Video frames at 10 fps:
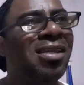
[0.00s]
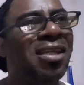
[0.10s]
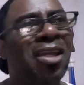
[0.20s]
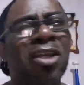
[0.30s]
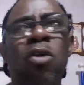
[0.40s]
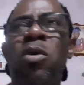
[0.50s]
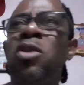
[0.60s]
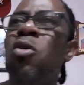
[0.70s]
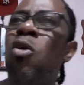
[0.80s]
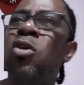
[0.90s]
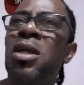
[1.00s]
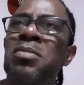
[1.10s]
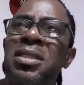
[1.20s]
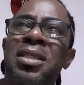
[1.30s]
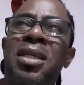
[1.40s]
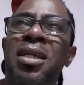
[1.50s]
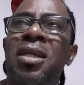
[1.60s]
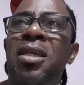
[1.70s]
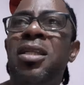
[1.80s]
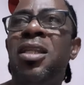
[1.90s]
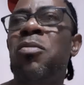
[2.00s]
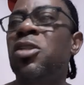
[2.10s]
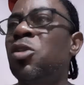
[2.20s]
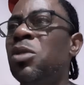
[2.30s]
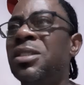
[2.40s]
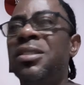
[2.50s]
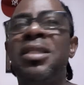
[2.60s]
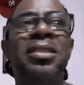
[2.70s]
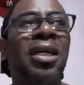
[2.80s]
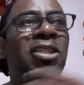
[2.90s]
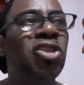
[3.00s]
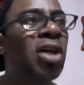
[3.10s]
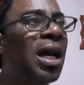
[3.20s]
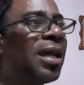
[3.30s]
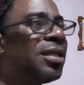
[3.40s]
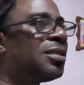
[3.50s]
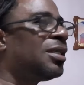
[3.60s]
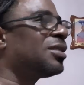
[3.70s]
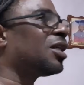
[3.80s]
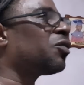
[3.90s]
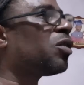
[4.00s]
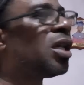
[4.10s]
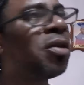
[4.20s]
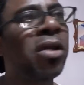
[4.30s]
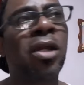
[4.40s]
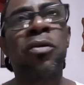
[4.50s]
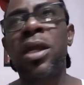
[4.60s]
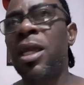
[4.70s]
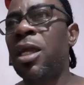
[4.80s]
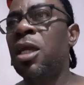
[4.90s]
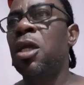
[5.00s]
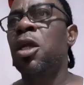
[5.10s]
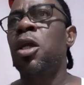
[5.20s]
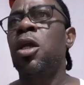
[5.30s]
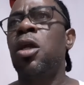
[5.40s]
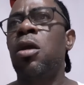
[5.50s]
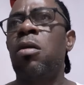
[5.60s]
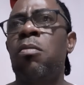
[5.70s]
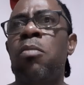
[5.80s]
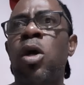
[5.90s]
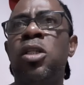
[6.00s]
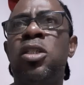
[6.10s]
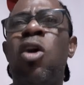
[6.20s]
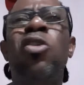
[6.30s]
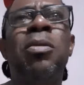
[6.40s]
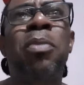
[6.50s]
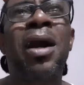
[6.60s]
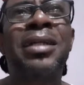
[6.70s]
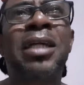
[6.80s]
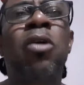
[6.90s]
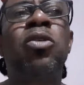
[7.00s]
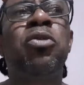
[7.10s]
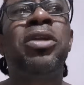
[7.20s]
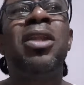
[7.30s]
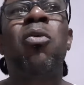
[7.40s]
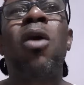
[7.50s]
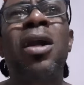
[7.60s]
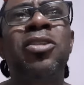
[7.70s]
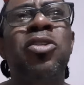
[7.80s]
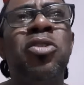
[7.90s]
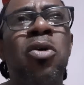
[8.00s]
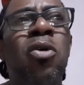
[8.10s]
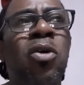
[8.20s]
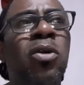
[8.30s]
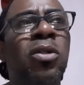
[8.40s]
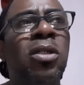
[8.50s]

you know we know all them stay, them twist things and draw in things and ray. But on the part I would really want to know,